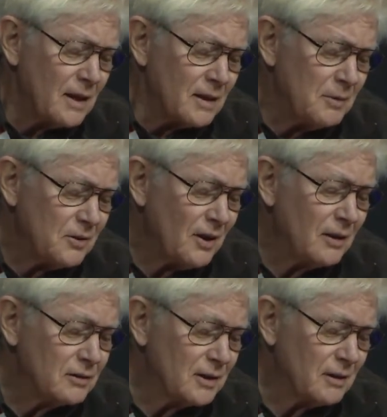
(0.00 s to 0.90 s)
Let me
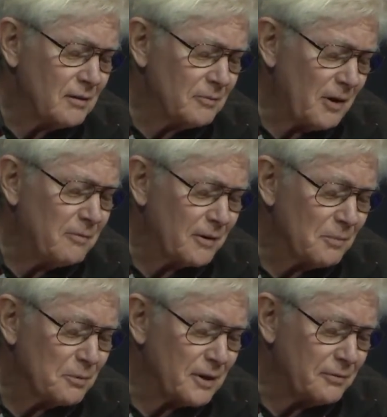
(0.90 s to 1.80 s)
tell a very
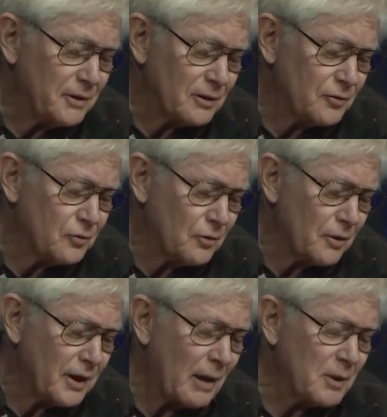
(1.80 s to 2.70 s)
brief little
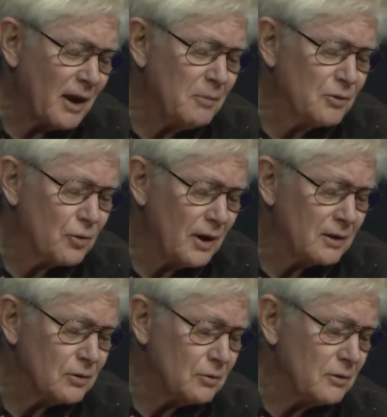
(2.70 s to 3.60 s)
story. I mean, I've been trying
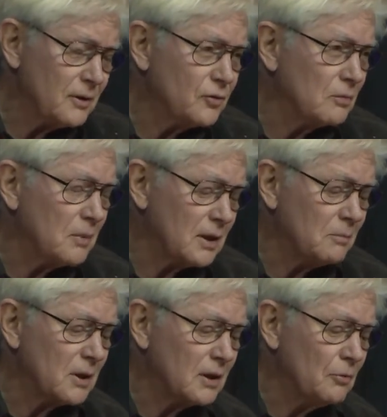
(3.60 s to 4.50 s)
to do this in many,
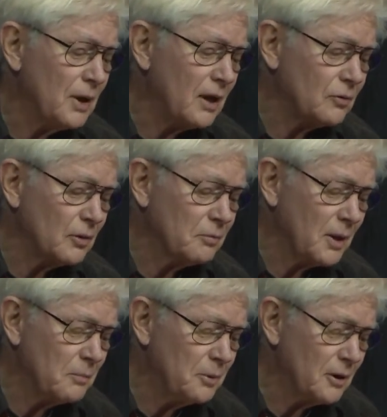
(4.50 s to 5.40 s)
many ways, with
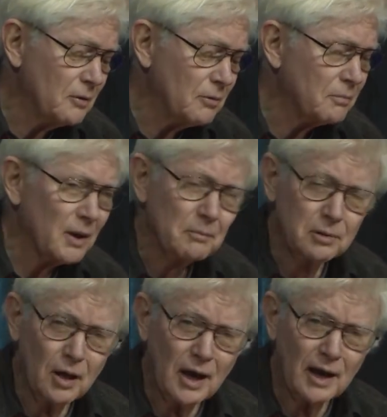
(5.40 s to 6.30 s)
my book, with my
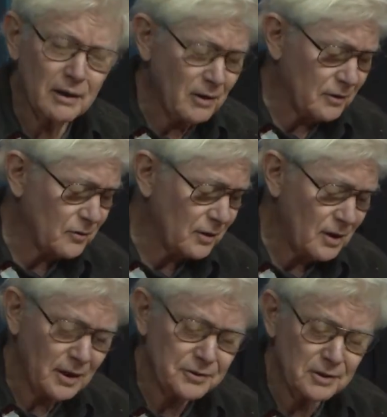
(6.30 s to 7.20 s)
blog on
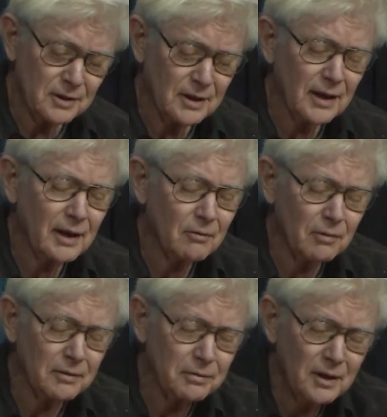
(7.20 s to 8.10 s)
Psychology Today,
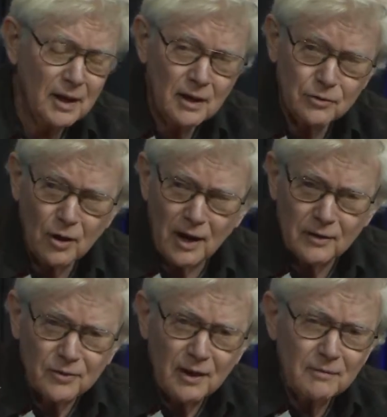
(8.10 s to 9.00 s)
with
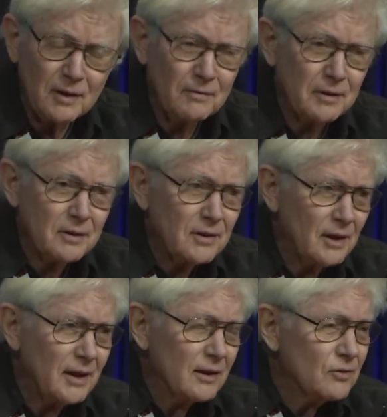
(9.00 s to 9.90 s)
talks I've given, a
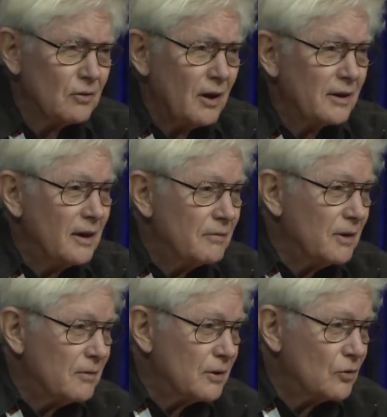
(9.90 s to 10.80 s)
TEDx talk I've
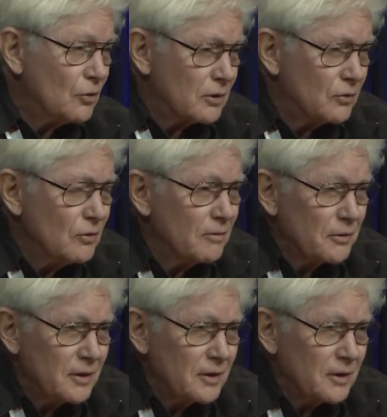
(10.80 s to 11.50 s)
given, and so on and so forth.